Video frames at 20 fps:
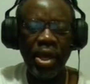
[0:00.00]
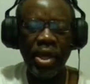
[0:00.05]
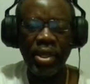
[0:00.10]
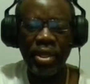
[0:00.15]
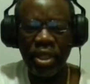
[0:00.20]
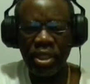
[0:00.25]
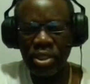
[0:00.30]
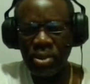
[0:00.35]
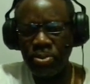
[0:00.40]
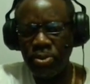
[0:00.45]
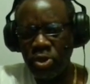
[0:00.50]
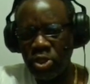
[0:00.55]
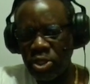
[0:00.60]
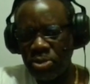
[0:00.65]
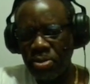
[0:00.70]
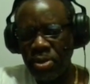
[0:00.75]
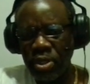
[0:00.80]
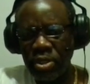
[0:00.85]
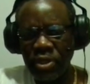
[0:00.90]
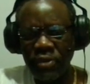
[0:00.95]
There's a
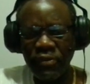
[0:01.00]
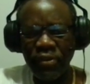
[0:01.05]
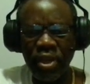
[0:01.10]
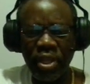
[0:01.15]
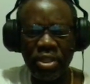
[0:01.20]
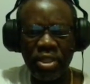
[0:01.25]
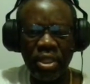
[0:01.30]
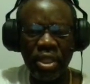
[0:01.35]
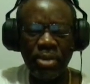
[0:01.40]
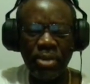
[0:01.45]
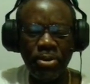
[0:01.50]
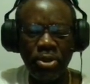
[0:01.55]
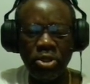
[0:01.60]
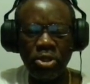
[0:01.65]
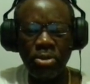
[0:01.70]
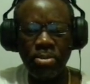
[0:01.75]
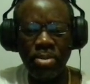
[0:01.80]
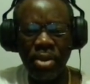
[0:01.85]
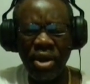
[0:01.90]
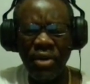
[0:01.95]
possibility of getting the
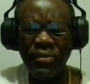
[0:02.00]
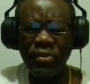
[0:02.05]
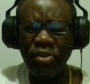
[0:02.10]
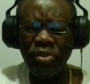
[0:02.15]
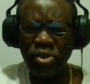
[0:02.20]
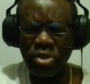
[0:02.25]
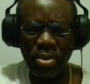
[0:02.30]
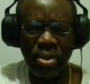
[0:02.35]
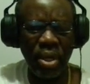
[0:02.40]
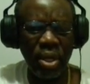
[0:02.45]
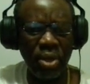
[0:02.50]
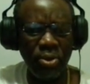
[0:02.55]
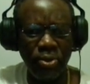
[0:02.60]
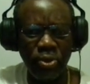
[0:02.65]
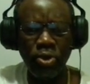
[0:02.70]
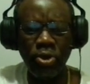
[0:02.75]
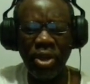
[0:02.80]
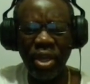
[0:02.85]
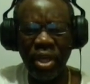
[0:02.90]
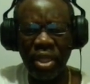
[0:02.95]
bishop out. Of course, normally we
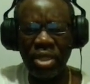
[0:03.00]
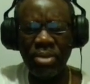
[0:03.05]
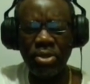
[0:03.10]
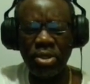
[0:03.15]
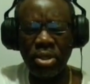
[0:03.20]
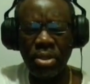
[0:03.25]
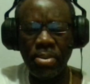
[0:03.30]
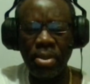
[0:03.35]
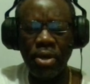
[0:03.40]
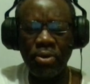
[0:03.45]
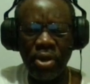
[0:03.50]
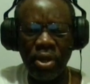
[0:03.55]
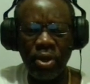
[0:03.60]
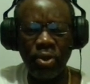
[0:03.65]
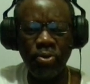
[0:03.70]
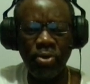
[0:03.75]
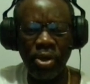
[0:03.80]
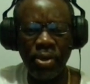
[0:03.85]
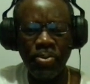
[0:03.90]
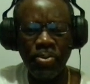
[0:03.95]
don't get the bishop out right
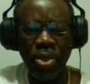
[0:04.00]
away.